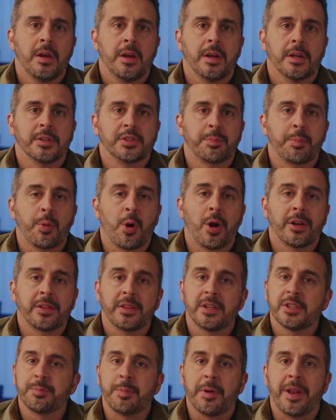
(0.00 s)
It's a product
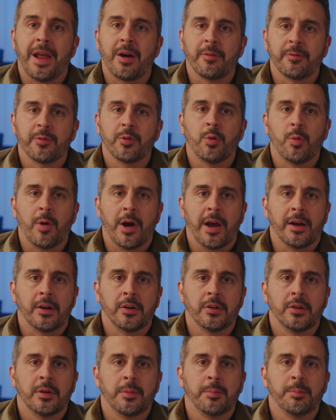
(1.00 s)
that's been out for a
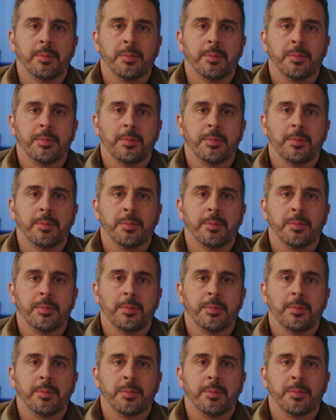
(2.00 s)
while,